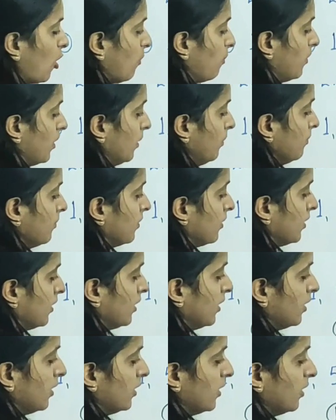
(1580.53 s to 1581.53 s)
problem
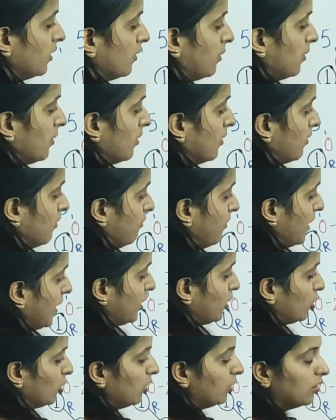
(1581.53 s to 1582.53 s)

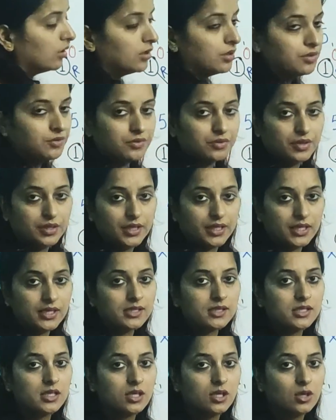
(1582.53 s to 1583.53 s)
when your tree
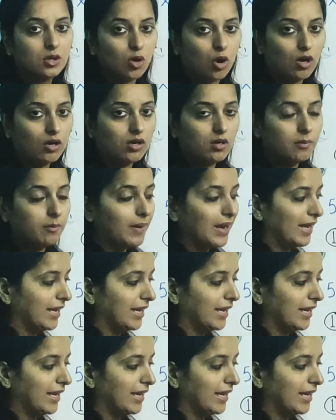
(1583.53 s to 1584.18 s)
is not